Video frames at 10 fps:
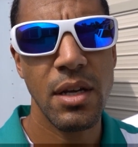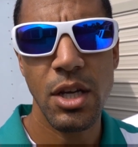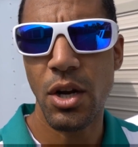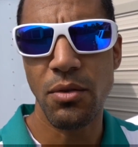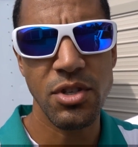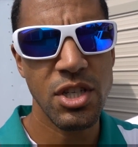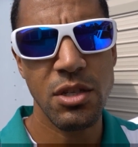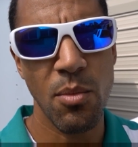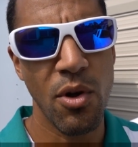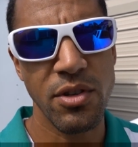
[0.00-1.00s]
you know, just
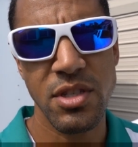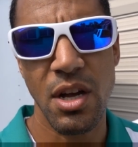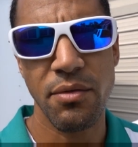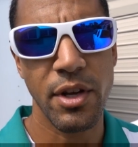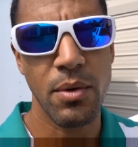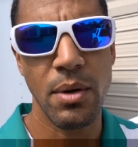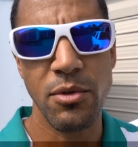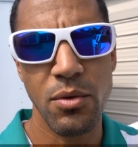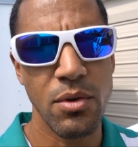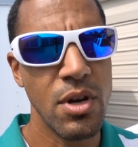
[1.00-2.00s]
small stuff when I'm
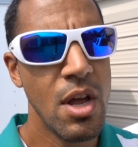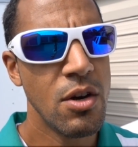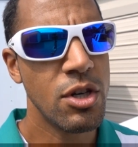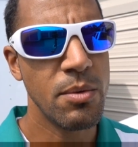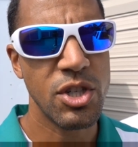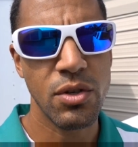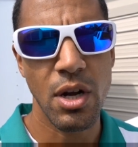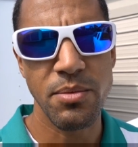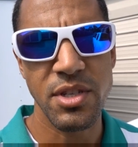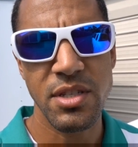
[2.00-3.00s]
doing trimming
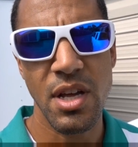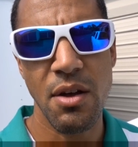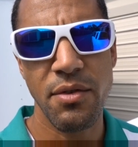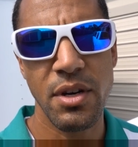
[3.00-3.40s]
shrubs and stuff,